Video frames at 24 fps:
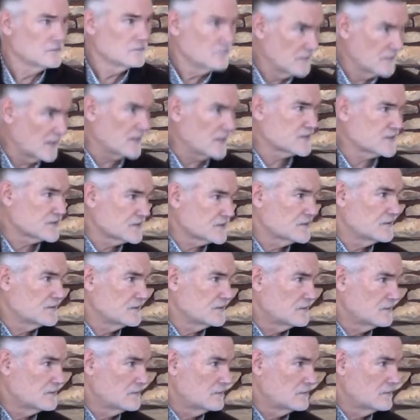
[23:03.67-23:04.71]
Yes?
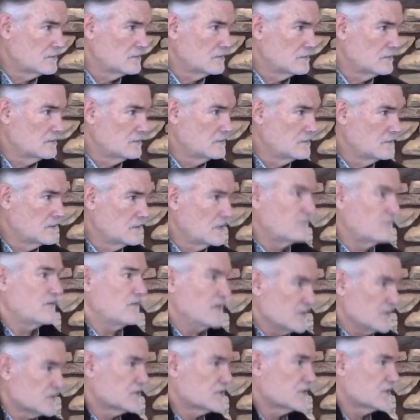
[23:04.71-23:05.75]
If
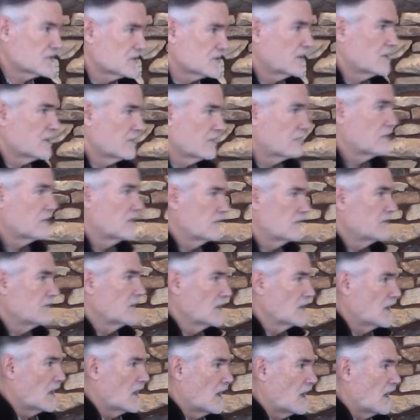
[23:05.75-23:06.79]
he's the Son of the
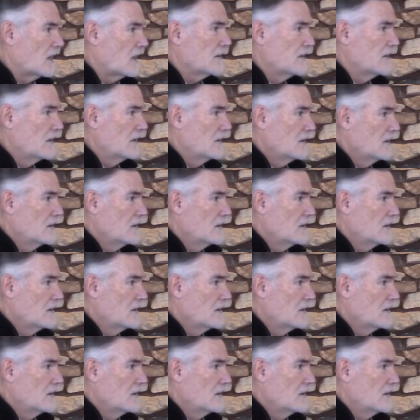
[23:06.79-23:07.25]
living God,